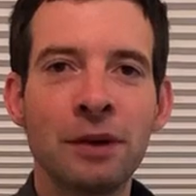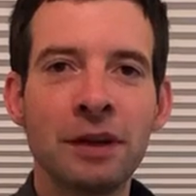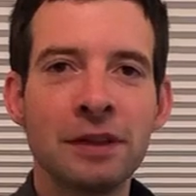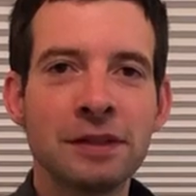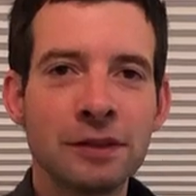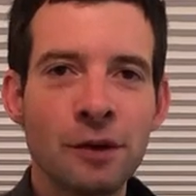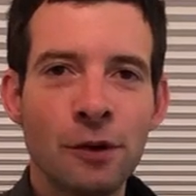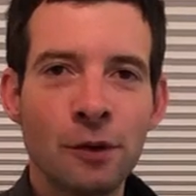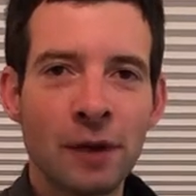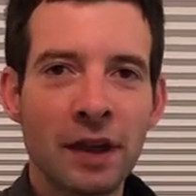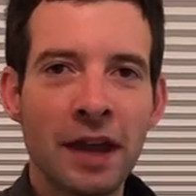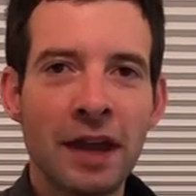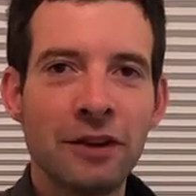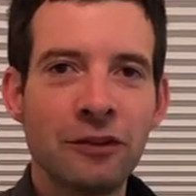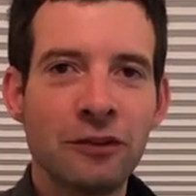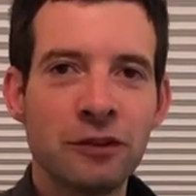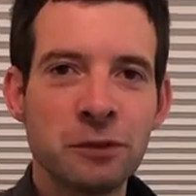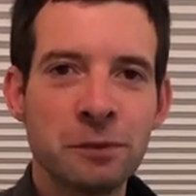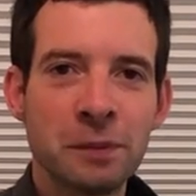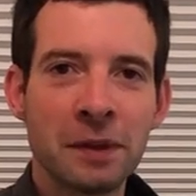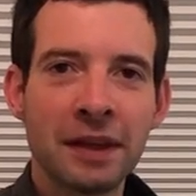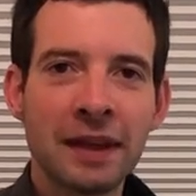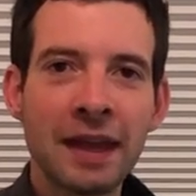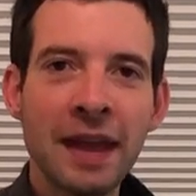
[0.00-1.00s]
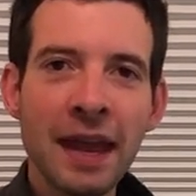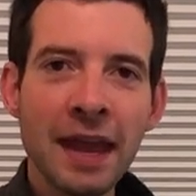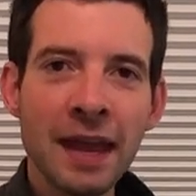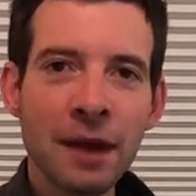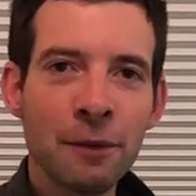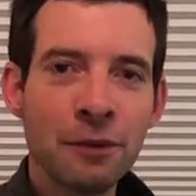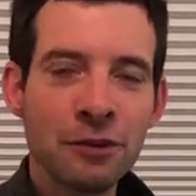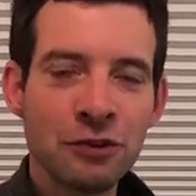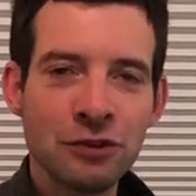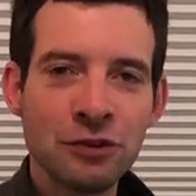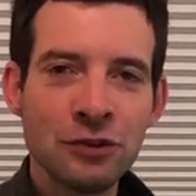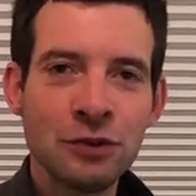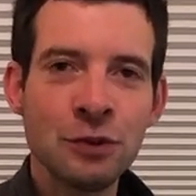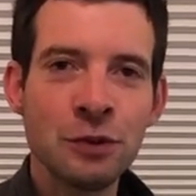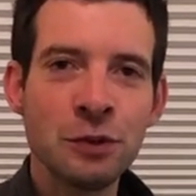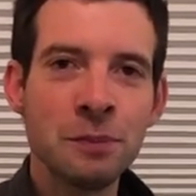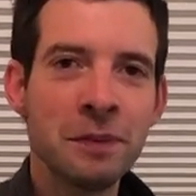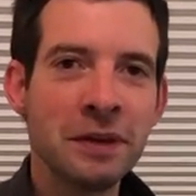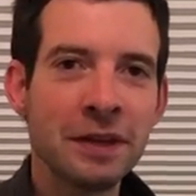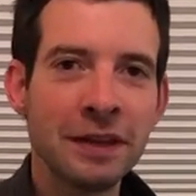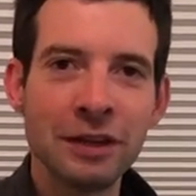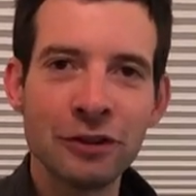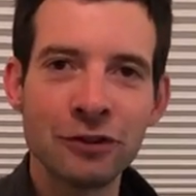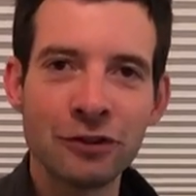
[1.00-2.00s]
when it's okay to just be like, hey, I want you two to
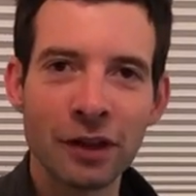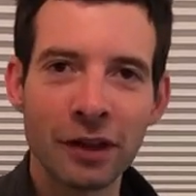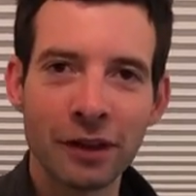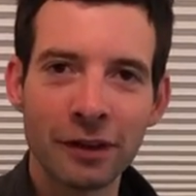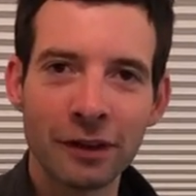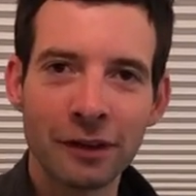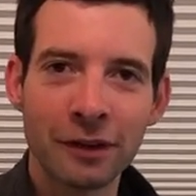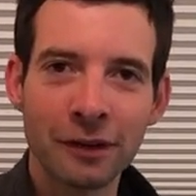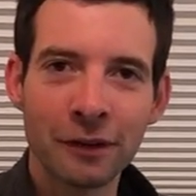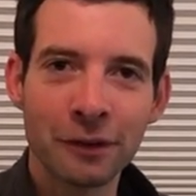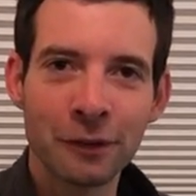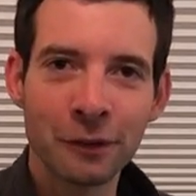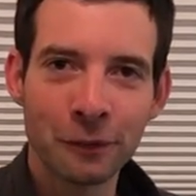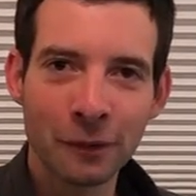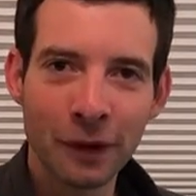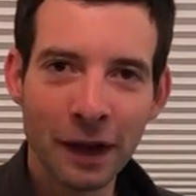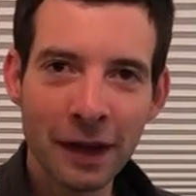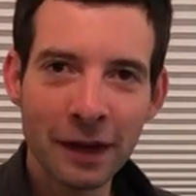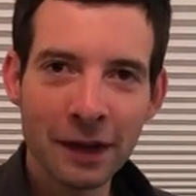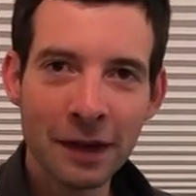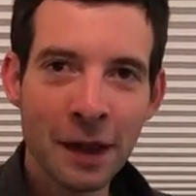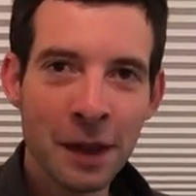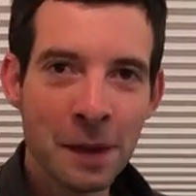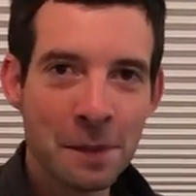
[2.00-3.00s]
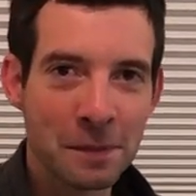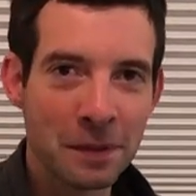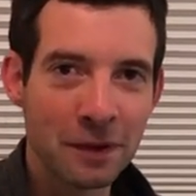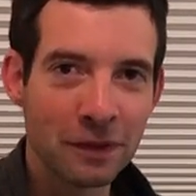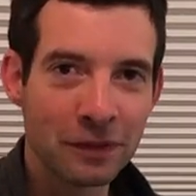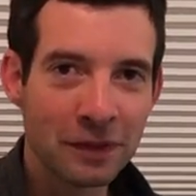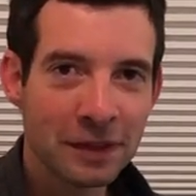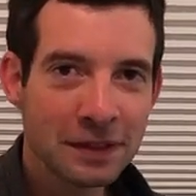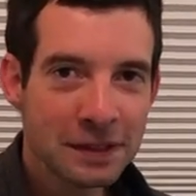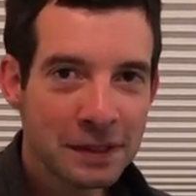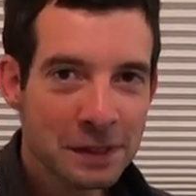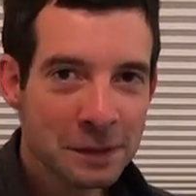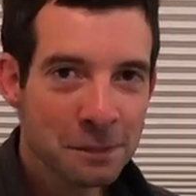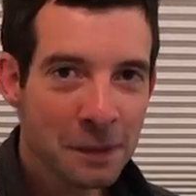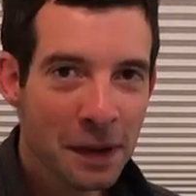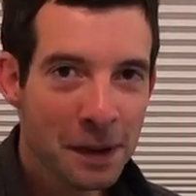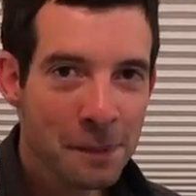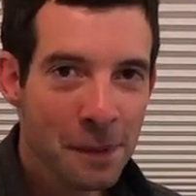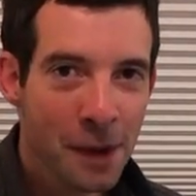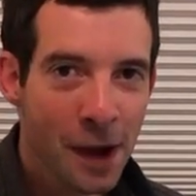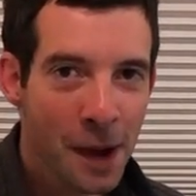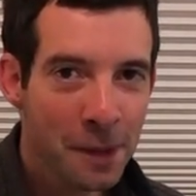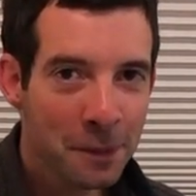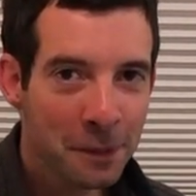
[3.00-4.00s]
meet each other, right? But if this is my
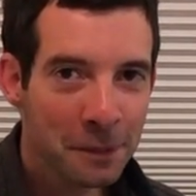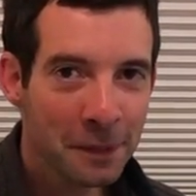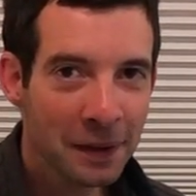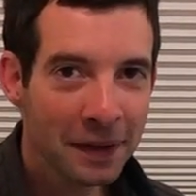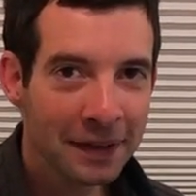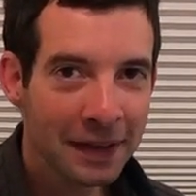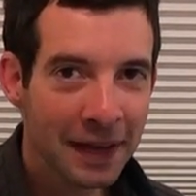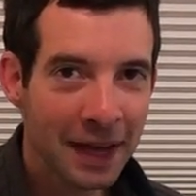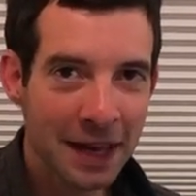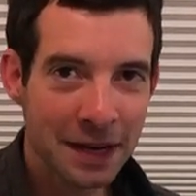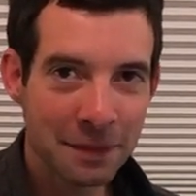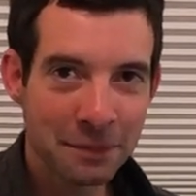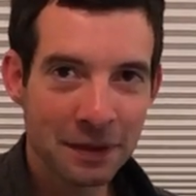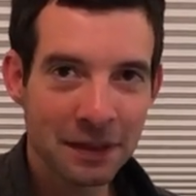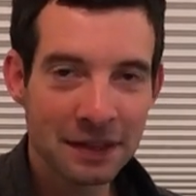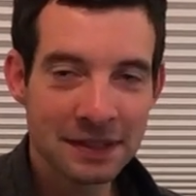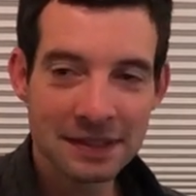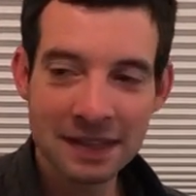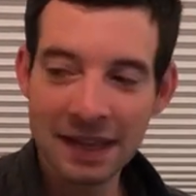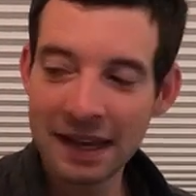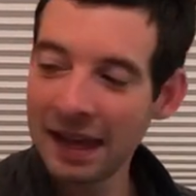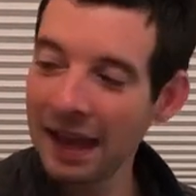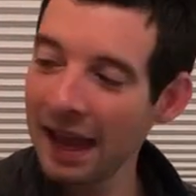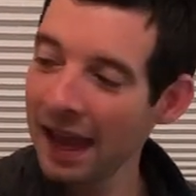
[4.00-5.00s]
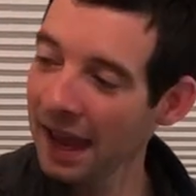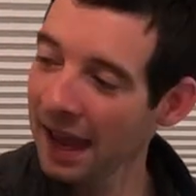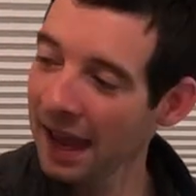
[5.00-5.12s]
mom or my dad, I'm gonna say,